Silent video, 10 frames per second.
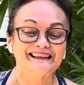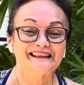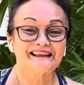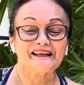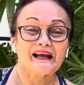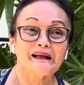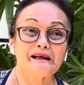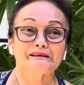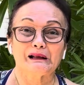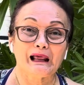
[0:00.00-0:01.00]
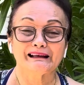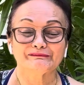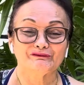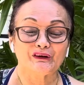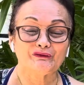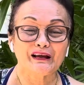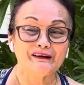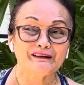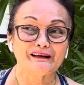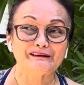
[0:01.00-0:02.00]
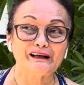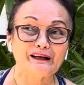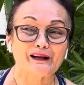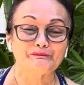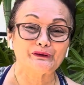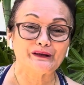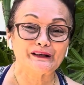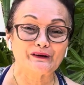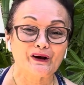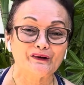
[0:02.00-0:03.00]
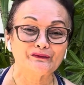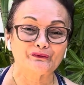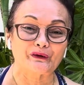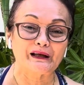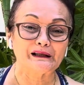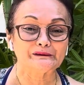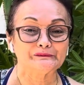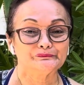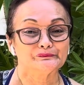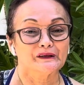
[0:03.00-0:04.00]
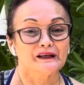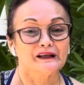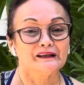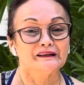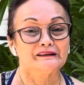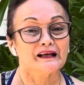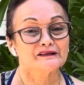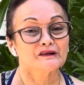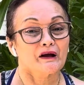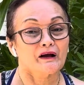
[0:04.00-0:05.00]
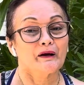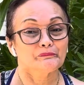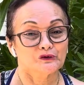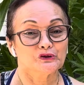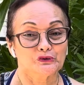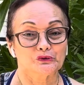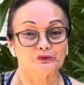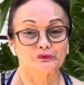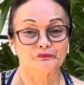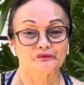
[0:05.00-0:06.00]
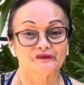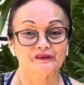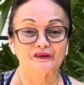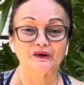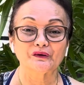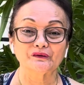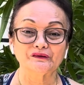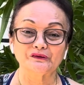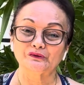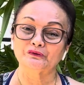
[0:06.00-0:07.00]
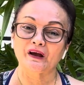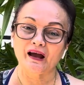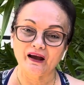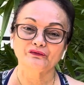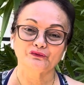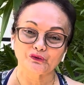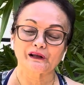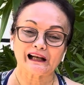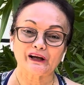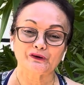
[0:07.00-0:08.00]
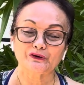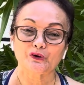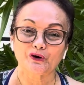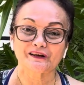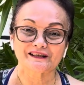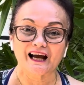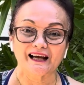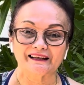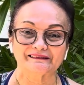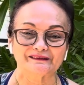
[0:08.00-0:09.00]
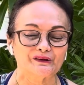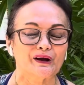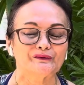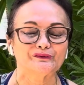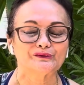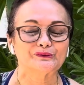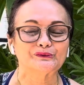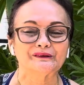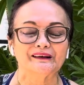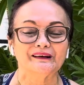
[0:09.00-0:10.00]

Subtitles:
can I eat a lot, Vivian, and then I'll burn it off? Well, that's up to you. You know, you have to clear your diet. You have to